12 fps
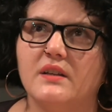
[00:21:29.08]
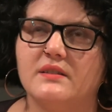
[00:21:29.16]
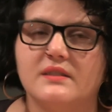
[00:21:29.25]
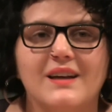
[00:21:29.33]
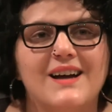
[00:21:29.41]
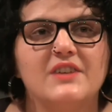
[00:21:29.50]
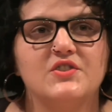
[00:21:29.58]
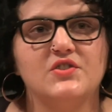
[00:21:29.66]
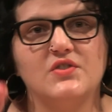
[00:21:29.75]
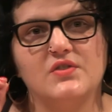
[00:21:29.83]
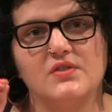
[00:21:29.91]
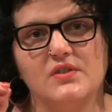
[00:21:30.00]

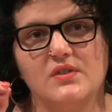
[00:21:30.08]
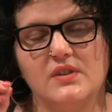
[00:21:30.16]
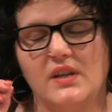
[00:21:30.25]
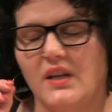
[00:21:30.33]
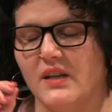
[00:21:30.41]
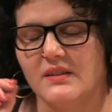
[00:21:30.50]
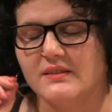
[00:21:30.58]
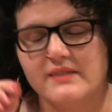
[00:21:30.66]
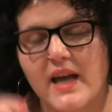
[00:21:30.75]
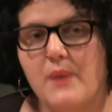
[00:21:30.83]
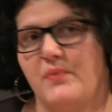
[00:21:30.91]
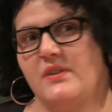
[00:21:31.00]
touched in
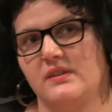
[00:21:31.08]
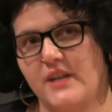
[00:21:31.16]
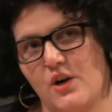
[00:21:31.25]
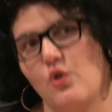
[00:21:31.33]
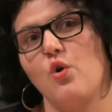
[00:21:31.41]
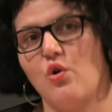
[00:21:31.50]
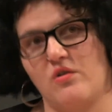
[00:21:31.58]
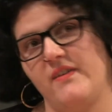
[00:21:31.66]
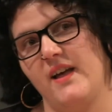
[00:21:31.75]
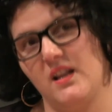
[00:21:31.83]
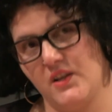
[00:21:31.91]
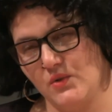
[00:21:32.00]
depth their core
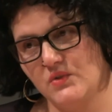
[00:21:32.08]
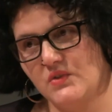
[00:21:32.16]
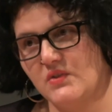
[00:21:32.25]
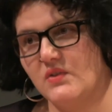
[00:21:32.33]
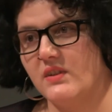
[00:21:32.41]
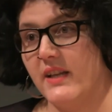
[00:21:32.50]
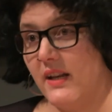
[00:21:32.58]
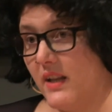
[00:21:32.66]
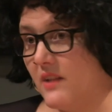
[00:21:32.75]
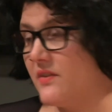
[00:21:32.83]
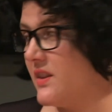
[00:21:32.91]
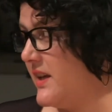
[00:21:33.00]
values that
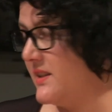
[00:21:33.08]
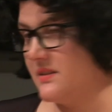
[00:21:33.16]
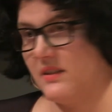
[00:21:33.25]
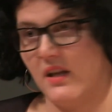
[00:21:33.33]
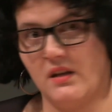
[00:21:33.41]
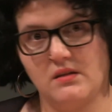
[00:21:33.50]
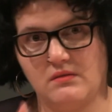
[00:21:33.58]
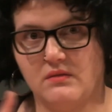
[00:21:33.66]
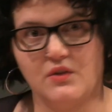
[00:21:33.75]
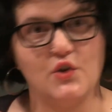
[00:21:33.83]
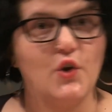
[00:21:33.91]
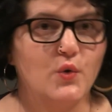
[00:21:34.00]
even they said,
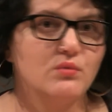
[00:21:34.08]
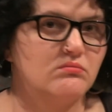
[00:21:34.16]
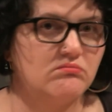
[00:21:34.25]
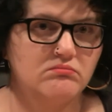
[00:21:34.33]
no.